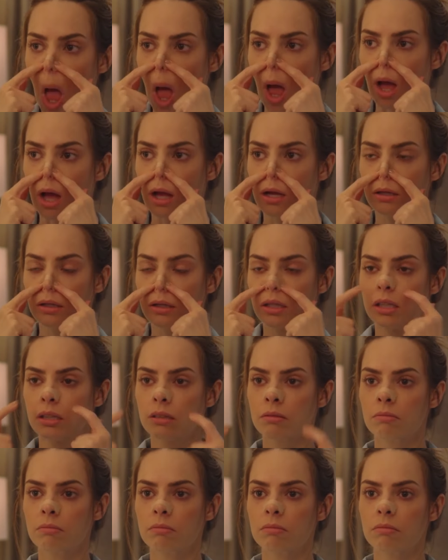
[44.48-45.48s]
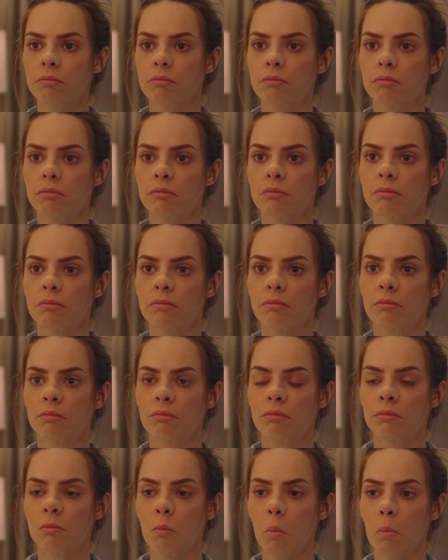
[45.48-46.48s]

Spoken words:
Nothing is said.